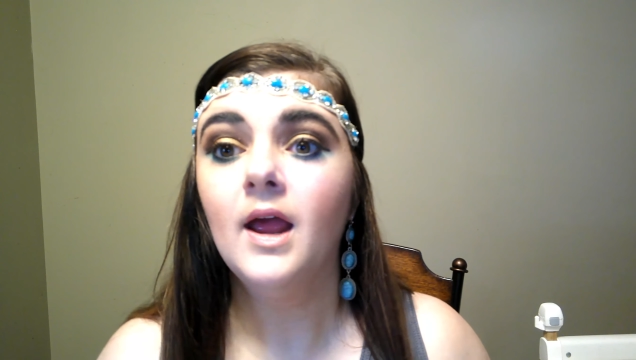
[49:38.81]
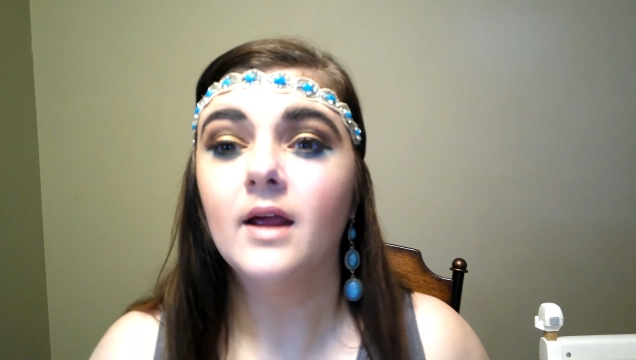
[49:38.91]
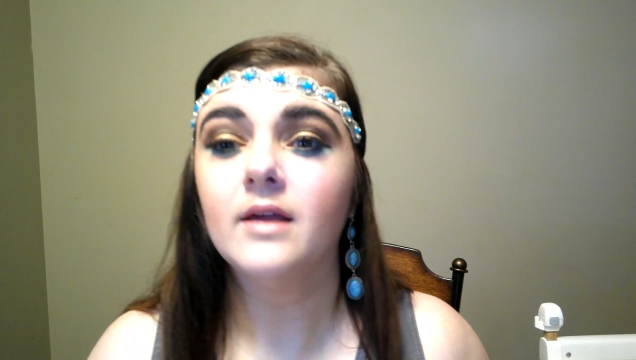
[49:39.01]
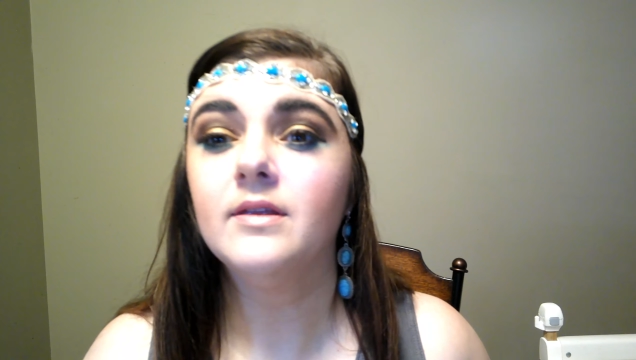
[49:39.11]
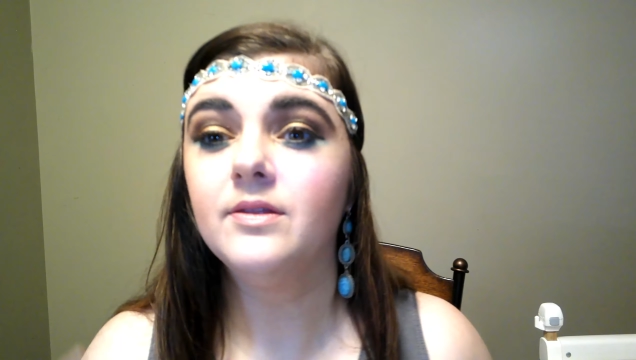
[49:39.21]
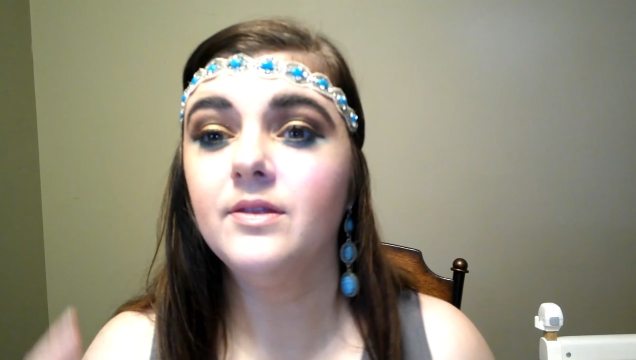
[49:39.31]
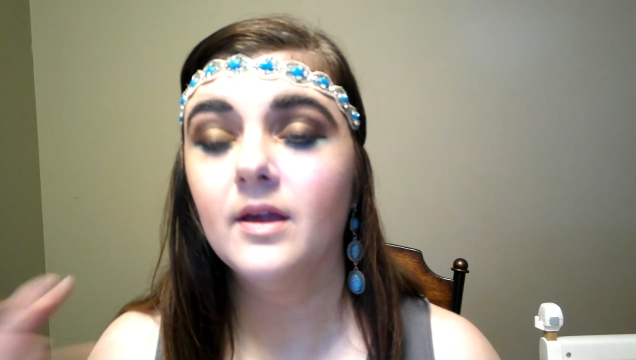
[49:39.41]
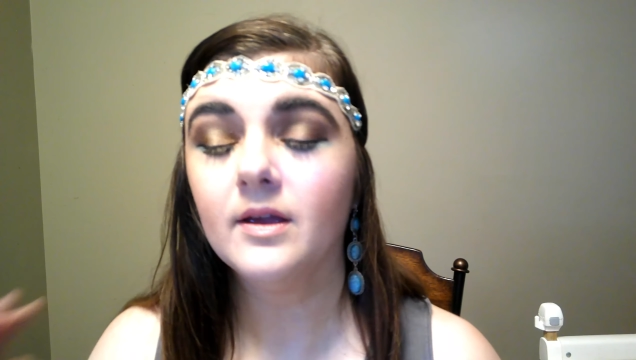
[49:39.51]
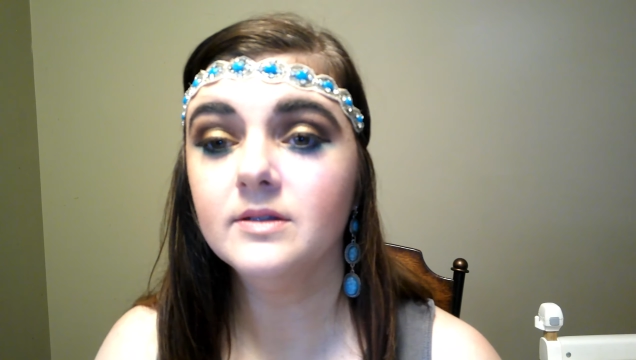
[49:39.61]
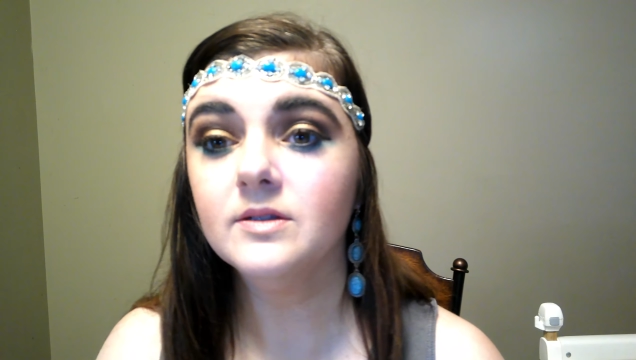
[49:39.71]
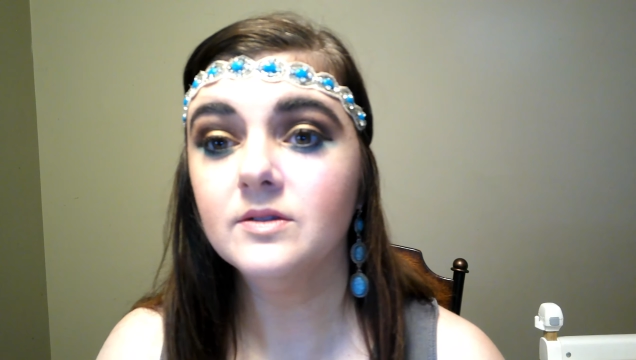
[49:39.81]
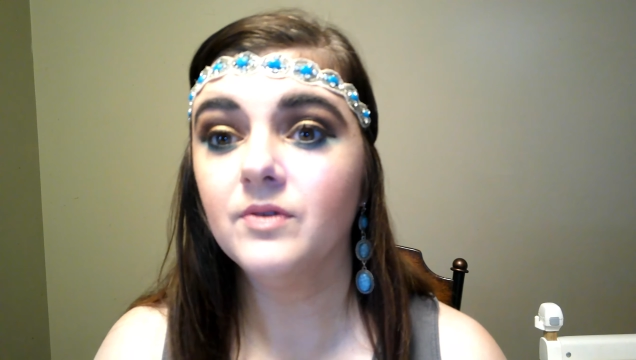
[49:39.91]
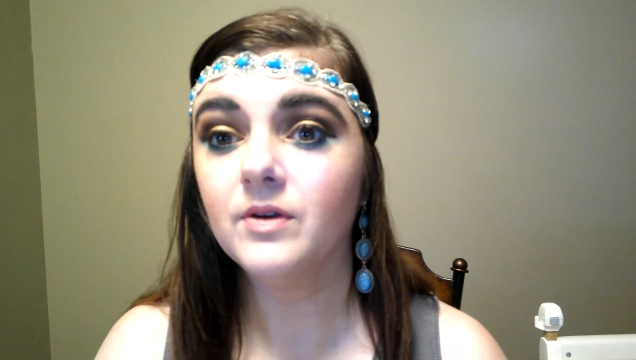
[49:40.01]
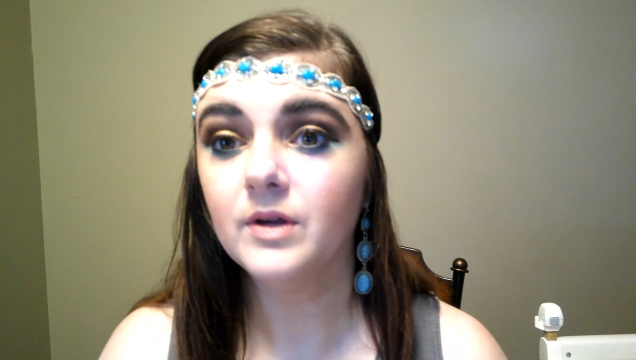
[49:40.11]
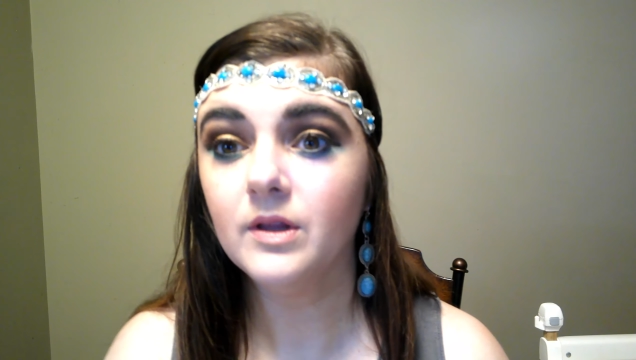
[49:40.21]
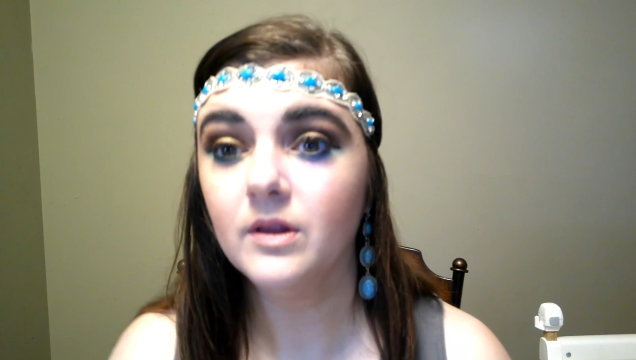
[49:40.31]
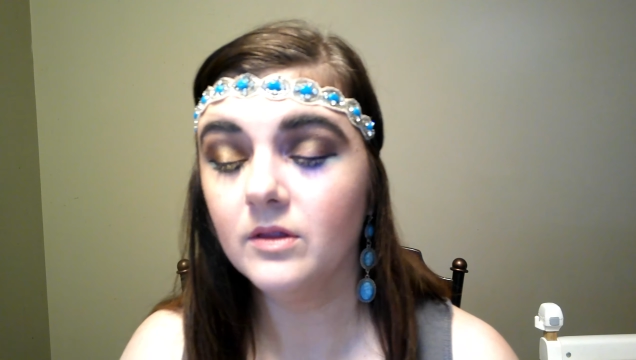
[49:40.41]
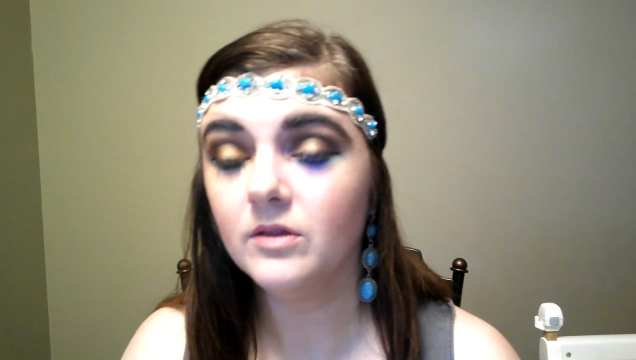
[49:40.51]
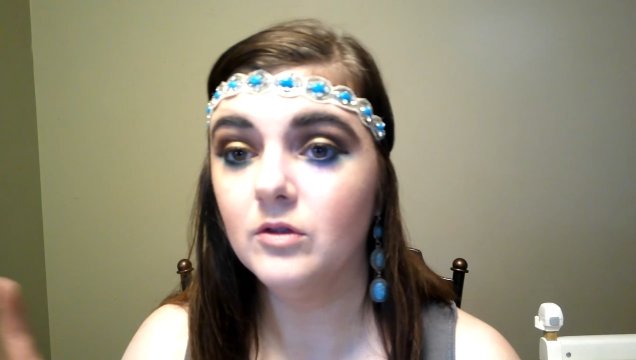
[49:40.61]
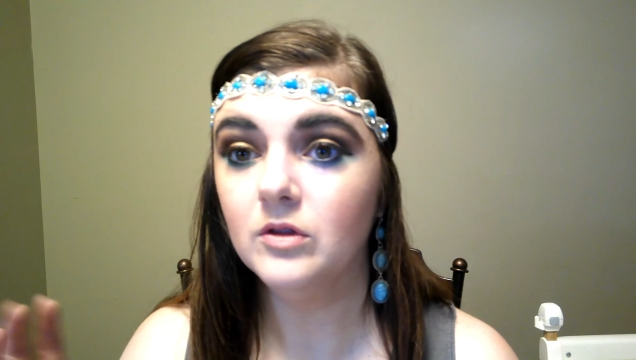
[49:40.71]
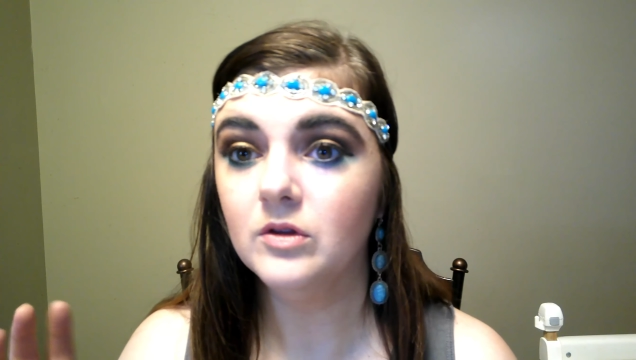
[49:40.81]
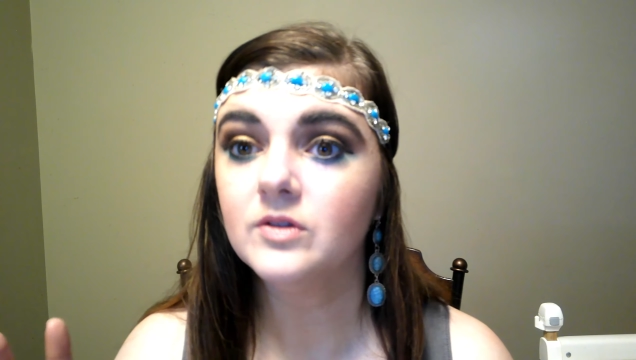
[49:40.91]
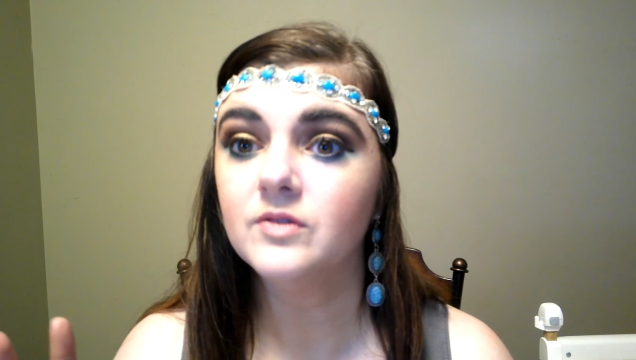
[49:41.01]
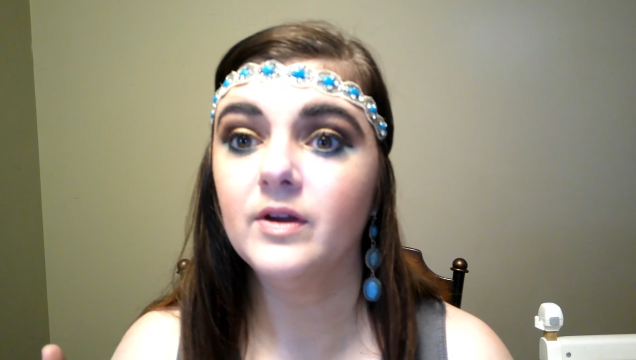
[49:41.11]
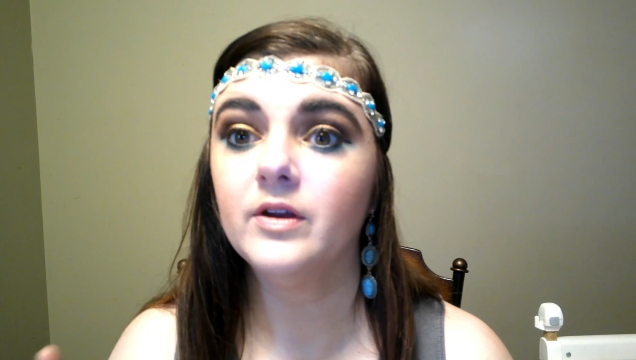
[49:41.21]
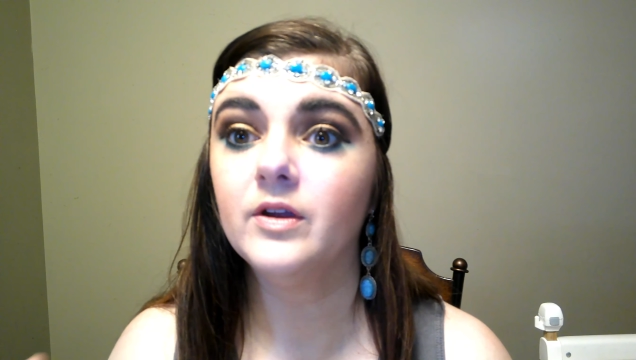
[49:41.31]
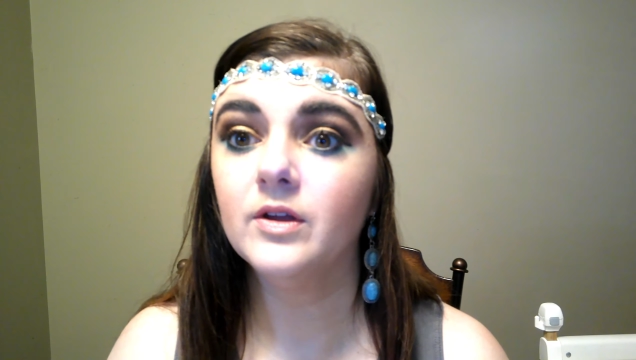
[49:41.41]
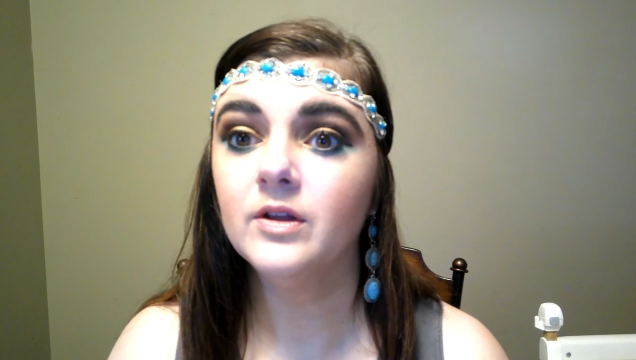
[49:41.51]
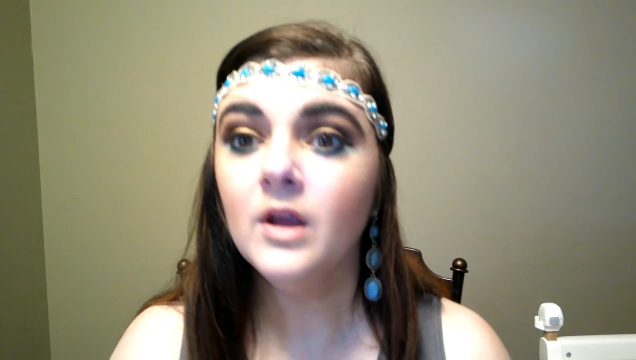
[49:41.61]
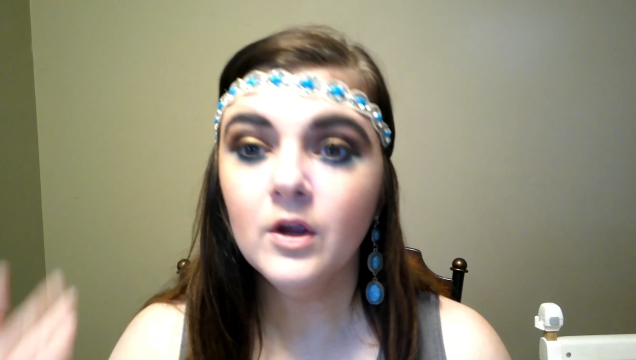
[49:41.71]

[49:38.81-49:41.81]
I think the eyes looks very good.